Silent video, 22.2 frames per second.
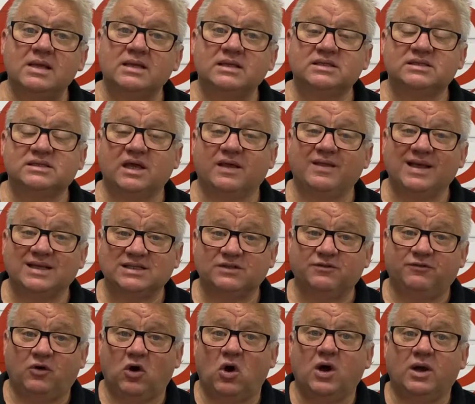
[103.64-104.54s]
So that's
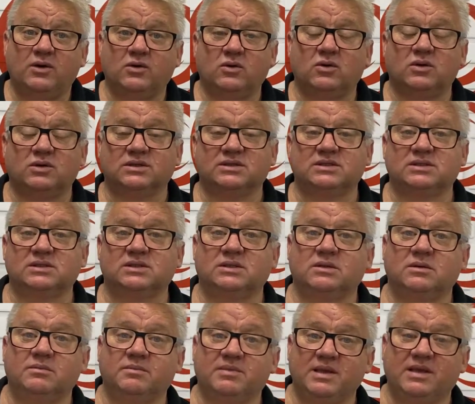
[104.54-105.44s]
fire doors.
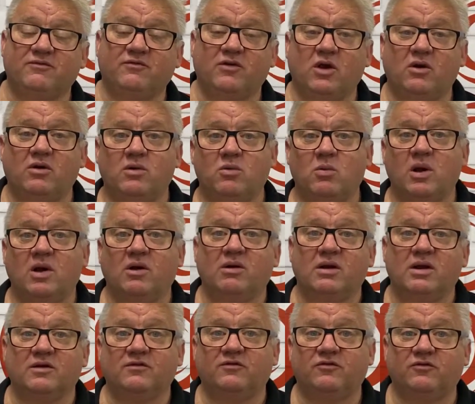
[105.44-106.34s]
Be very
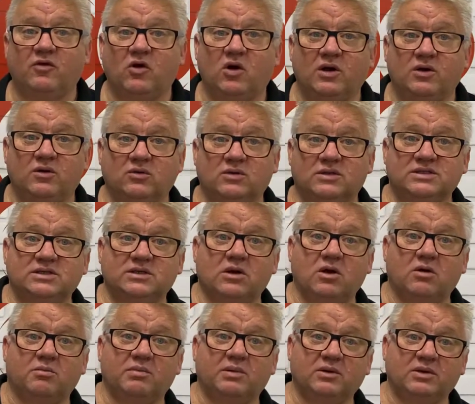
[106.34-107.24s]
wary of fire doors in
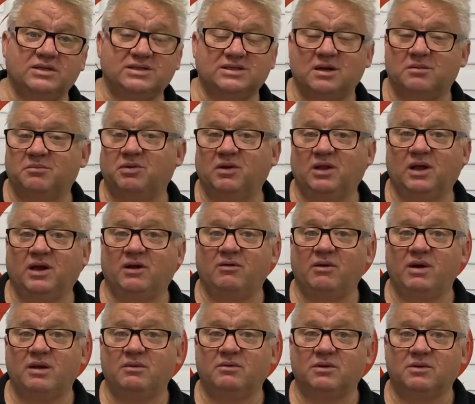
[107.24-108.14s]
old buildings. Don't play
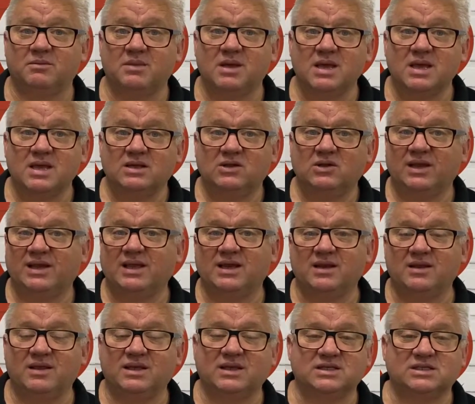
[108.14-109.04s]
around with them. Like
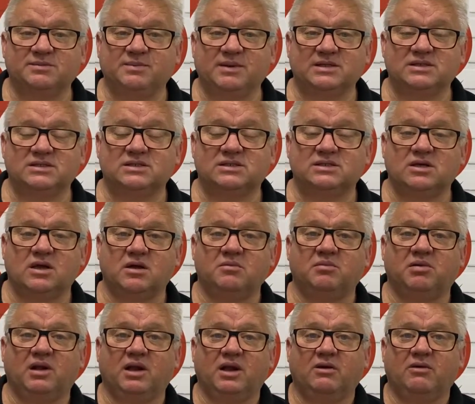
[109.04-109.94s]
anything asbestos, don't
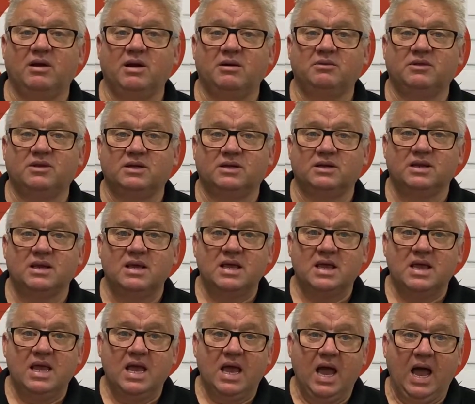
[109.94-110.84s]
play around with it.
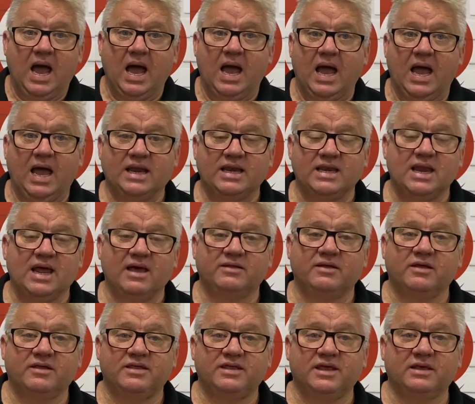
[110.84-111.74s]

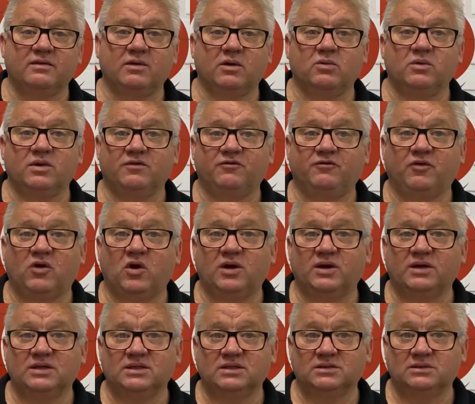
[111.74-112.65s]
Another thing that we
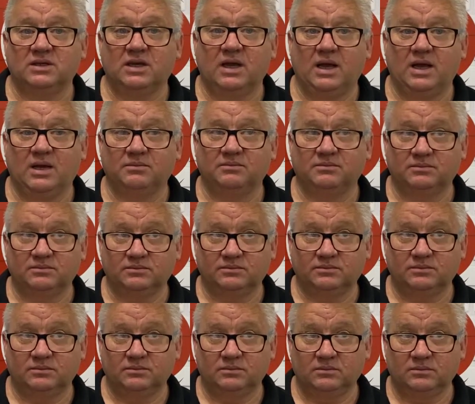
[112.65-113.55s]
find in
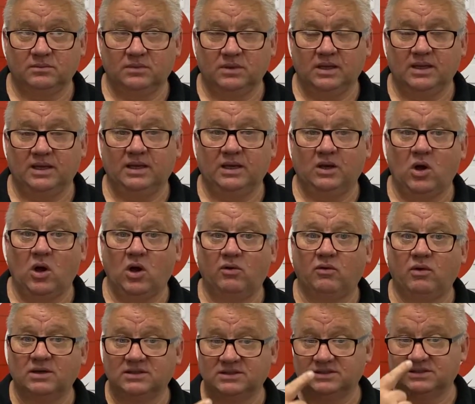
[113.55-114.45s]

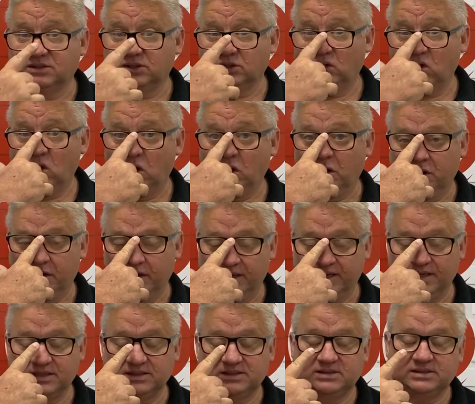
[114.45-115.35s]
high-rises a lot
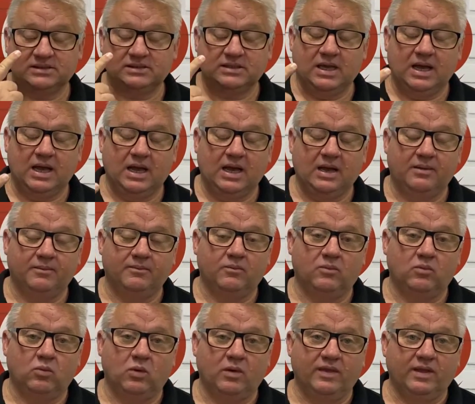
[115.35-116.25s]
is
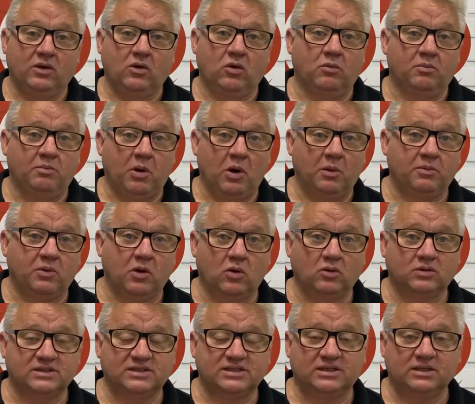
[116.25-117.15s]
what they call
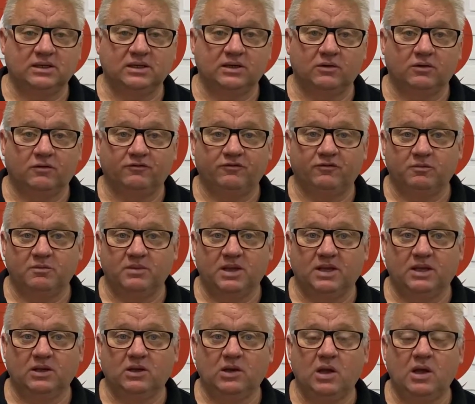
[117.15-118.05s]
popcorn ceiling or
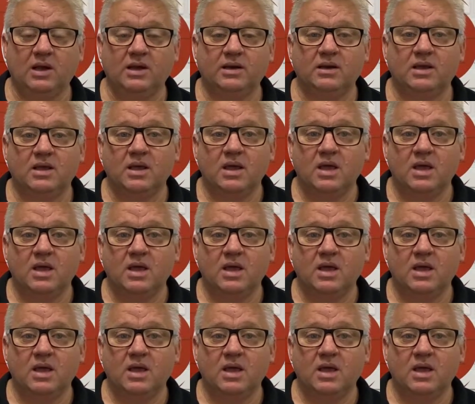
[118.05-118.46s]
vermiculite.